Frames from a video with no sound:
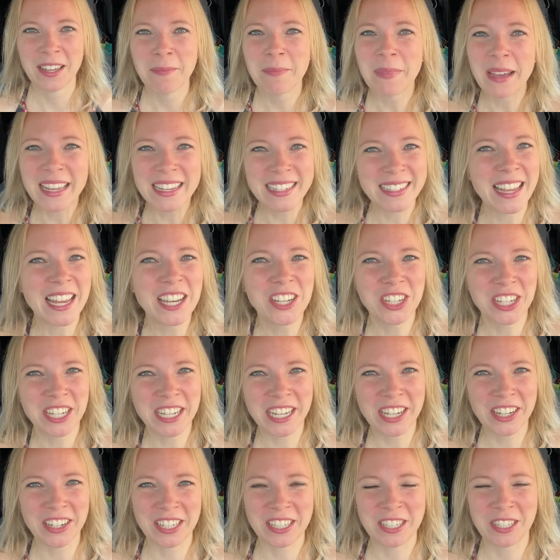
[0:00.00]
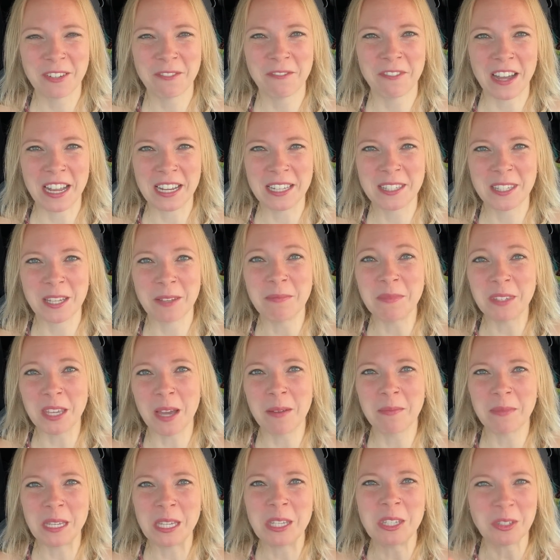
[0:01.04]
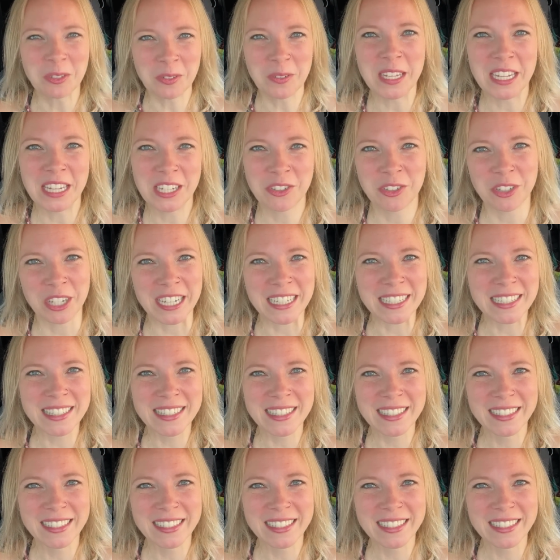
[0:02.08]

My intention here is to find some yummy, unique treats.